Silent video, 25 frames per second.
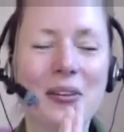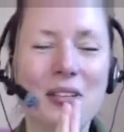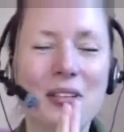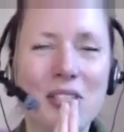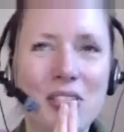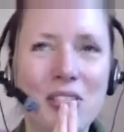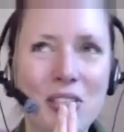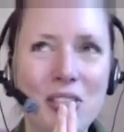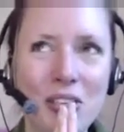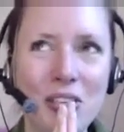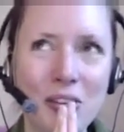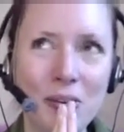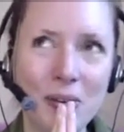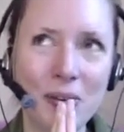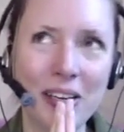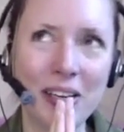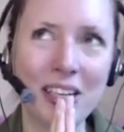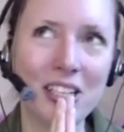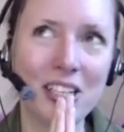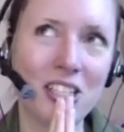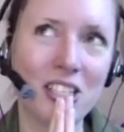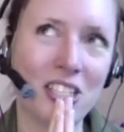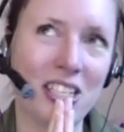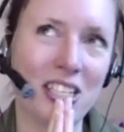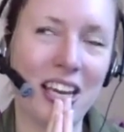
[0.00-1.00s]
Do you want
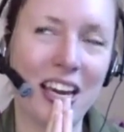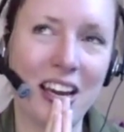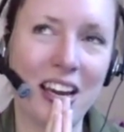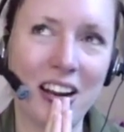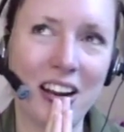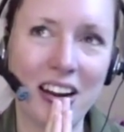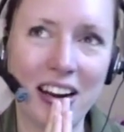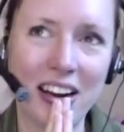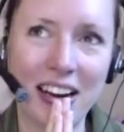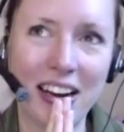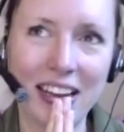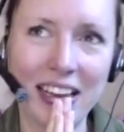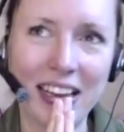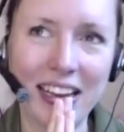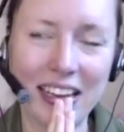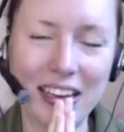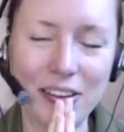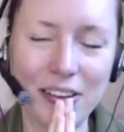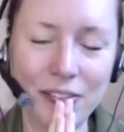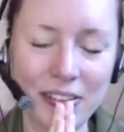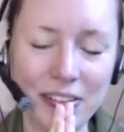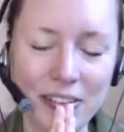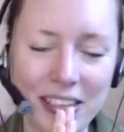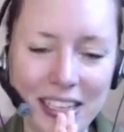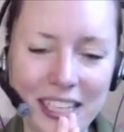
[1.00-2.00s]
to share, like,
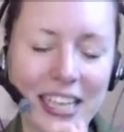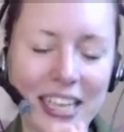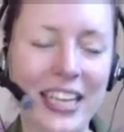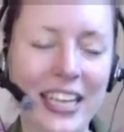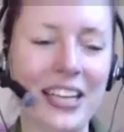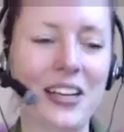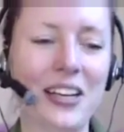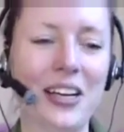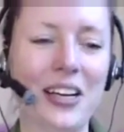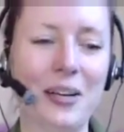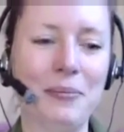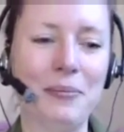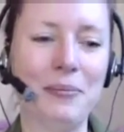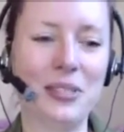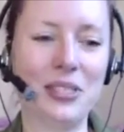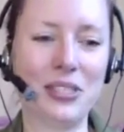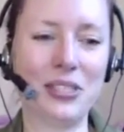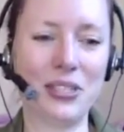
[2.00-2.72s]
if a client comes